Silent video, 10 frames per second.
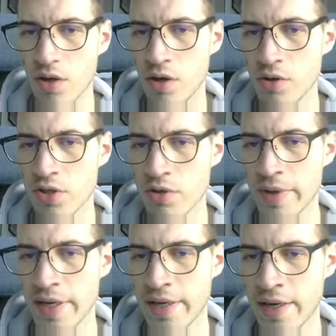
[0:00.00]
Also
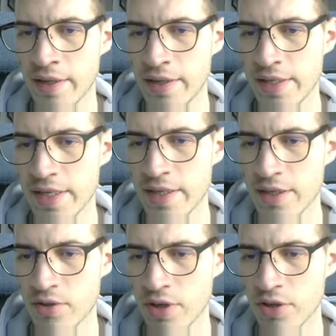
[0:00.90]
we can get a
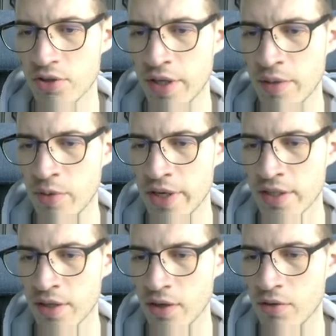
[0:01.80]
descending structure that breaks
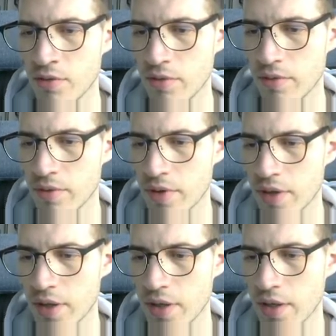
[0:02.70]
the low.
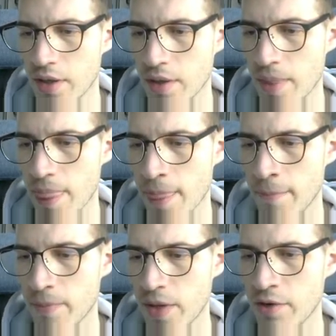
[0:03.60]

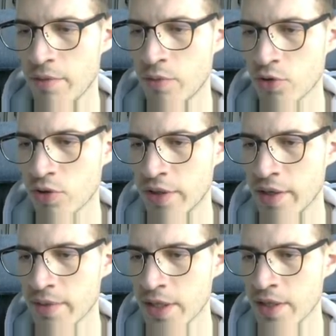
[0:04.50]
Then we push to
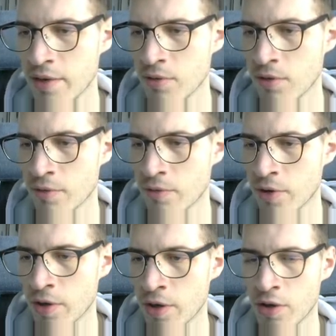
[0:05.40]
the upside, I would look
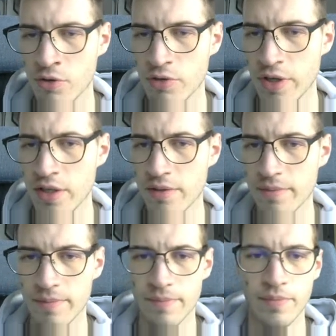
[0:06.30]
for a long trade.
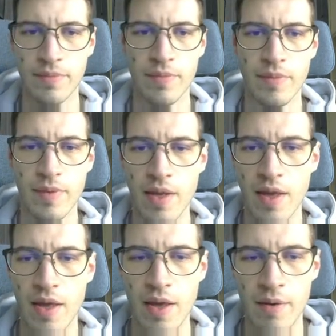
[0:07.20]

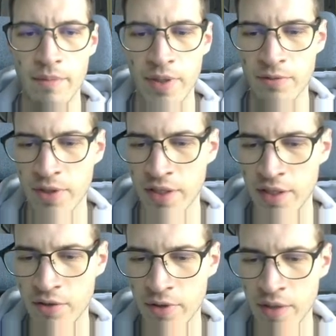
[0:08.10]
But what I
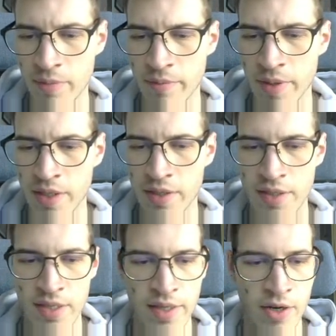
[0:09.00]
need to keep in mind
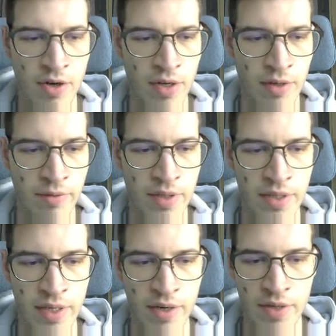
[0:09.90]
is that there are
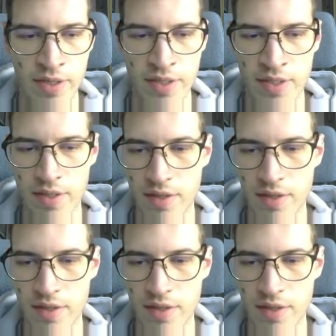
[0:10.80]
liquidity areas,